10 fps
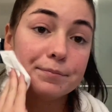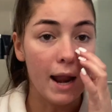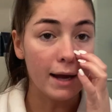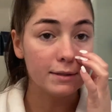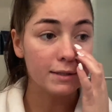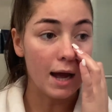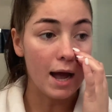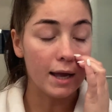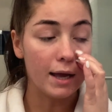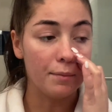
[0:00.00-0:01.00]
Next,
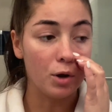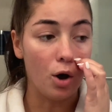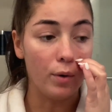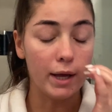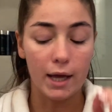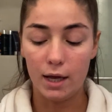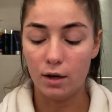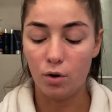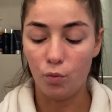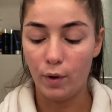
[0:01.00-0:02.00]
I am going
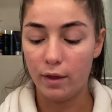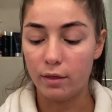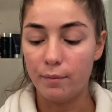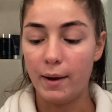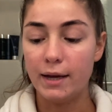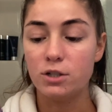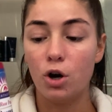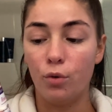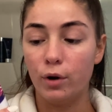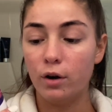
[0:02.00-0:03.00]
in with my
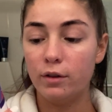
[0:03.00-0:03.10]
toner.